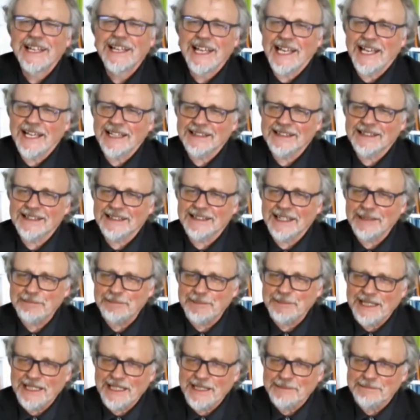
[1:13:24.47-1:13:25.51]
And let
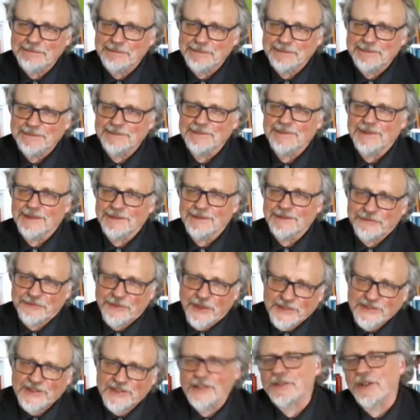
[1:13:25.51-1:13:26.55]
me,
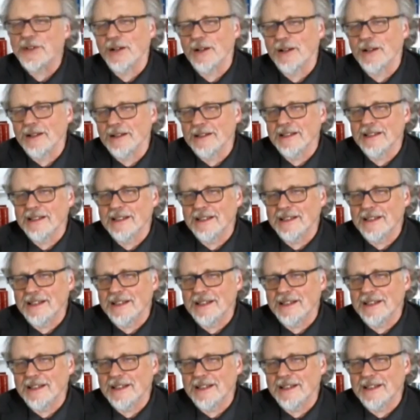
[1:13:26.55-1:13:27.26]
first of all,